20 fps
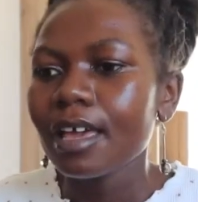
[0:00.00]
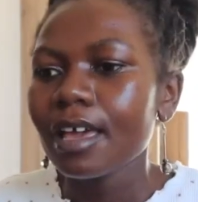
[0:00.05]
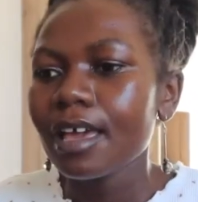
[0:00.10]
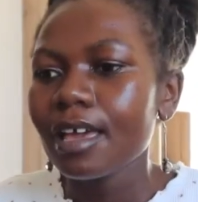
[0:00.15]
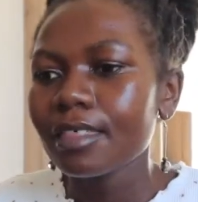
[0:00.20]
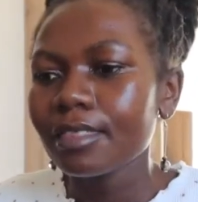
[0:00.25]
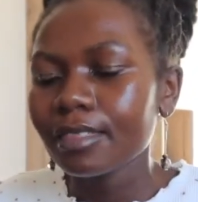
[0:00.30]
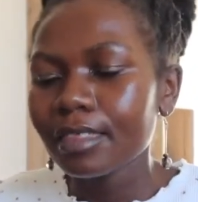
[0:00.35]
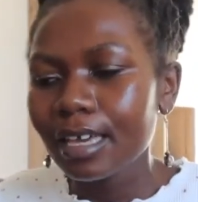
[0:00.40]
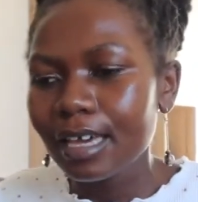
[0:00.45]

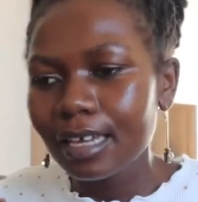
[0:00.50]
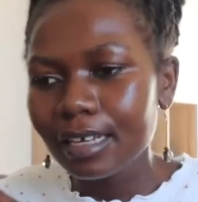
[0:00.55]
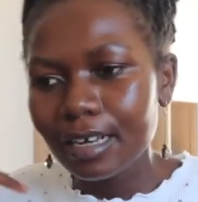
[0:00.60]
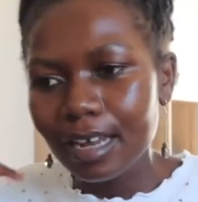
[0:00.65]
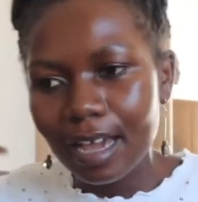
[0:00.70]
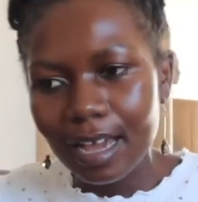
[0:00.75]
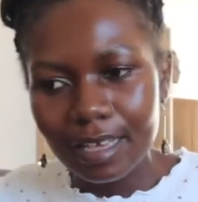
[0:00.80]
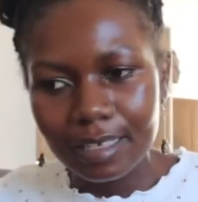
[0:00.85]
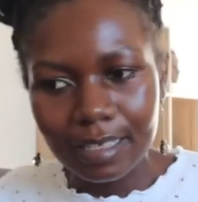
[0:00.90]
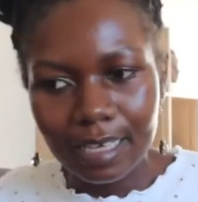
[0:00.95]
and
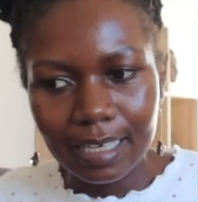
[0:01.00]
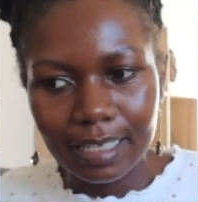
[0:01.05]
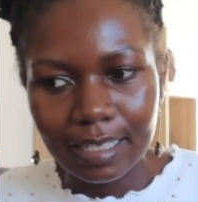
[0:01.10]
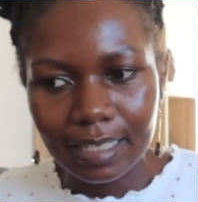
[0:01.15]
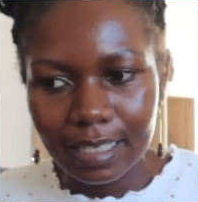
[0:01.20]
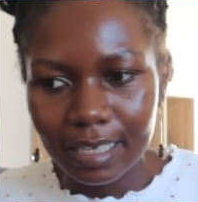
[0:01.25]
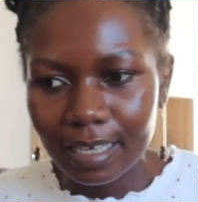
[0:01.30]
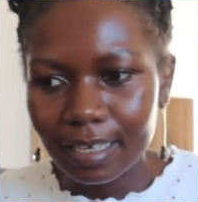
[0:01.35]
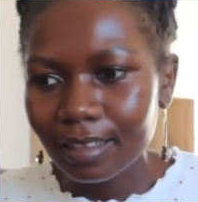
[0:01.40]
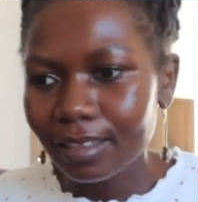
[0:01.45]
then as I
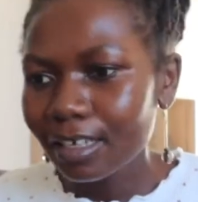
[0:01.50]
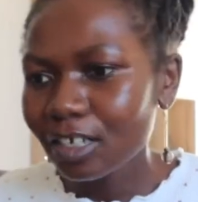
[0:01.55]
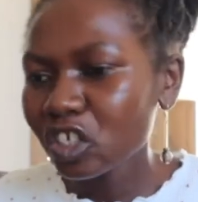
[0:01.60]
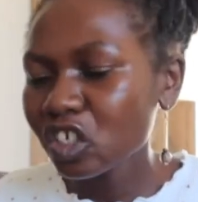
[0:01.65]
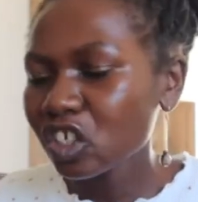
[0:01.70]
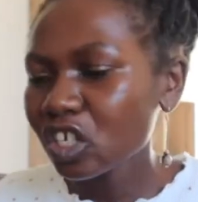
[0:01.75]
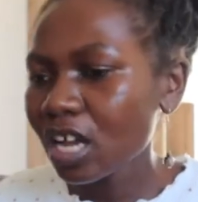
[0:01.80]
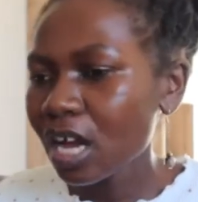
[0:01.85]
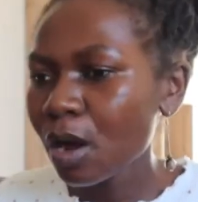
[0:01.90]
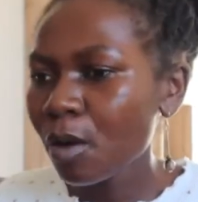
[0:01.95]
take the
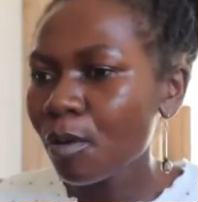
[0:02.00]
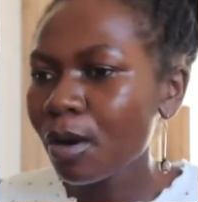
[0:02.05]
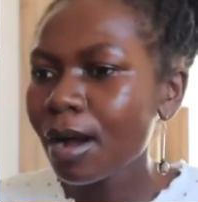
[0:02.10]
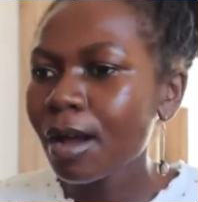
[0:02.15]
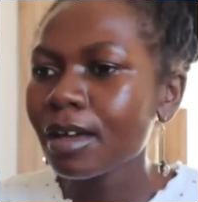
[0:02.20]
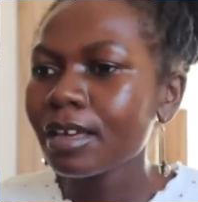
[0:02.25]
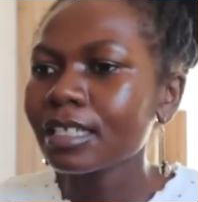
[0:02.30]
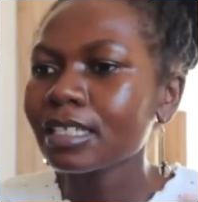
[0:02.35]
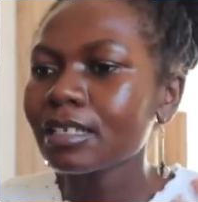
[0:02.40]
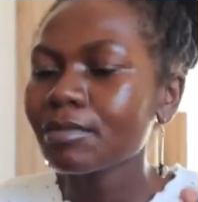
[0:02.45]

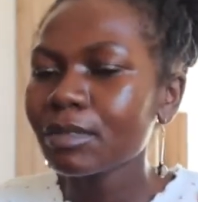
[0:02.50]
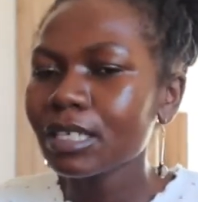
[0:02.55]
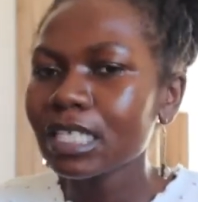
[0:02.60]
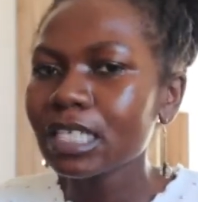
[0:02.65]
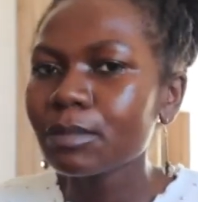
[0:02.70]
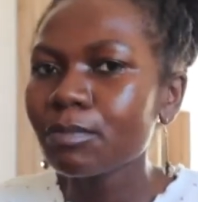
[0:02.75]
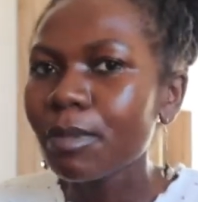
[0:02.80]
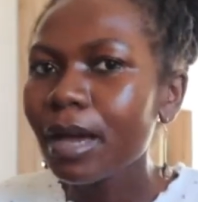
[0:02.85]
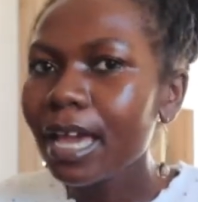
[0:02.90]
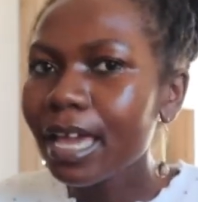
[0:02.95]
shower, it
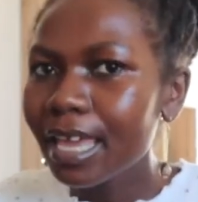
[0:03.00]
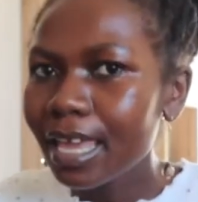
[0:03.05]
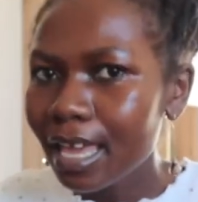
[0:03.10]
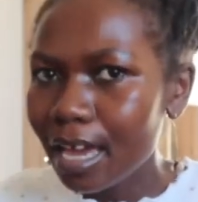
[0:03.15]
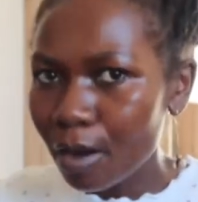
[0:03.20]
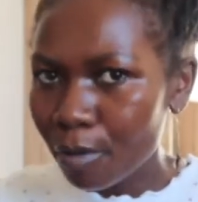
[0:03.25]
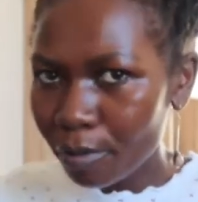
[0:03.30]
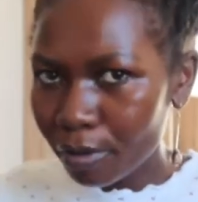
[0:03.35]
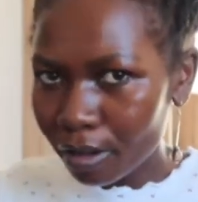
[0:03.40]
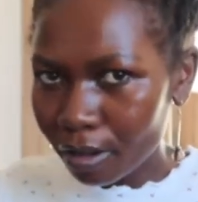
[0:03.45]
means my
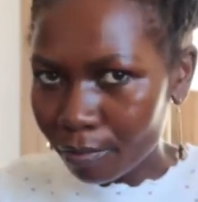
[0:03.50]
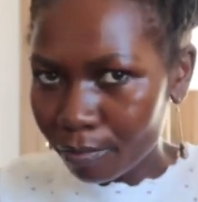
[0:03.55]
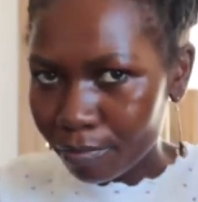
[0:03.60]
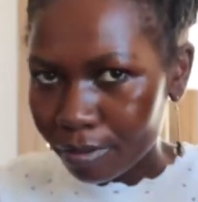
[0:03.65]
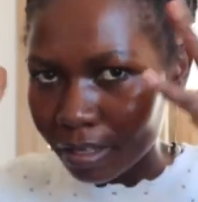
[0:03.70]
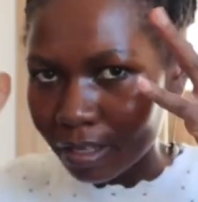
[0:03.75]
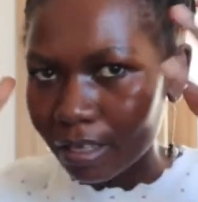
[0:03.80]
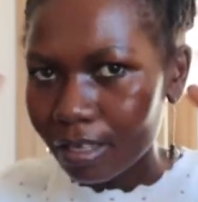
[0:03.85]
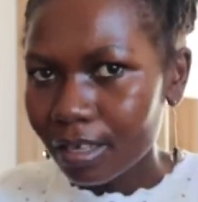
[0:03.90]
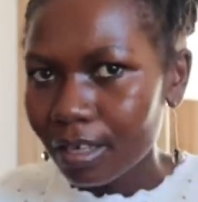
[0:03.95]
hair will
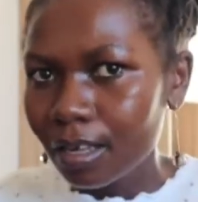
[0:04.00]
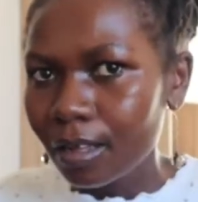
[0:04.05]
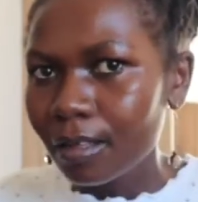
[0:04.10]
be,